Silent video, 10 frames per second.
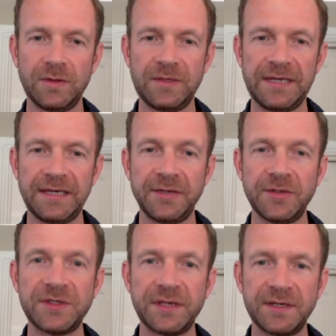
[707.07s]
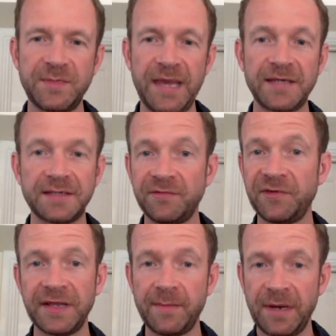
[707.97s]
data used at its best, and
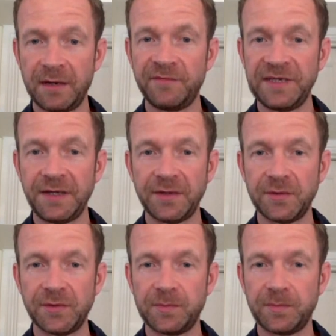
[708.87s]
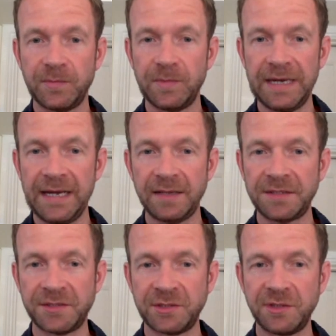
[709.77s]
for that matter, video
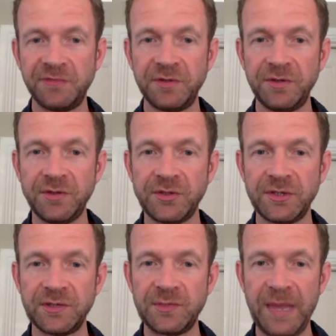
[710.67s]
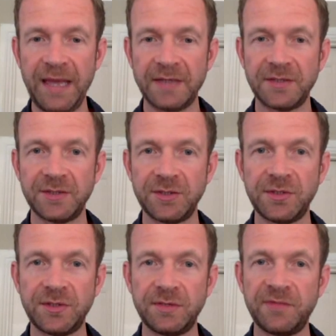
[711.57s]
analysis and review used at its best, is
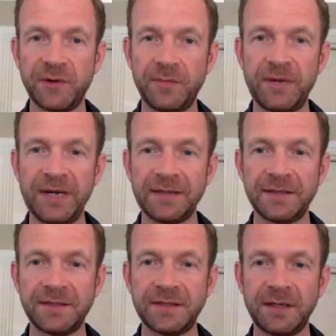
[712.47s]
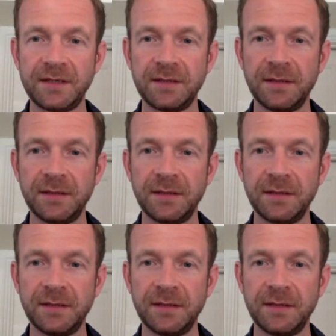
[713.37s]
used to inform practice design.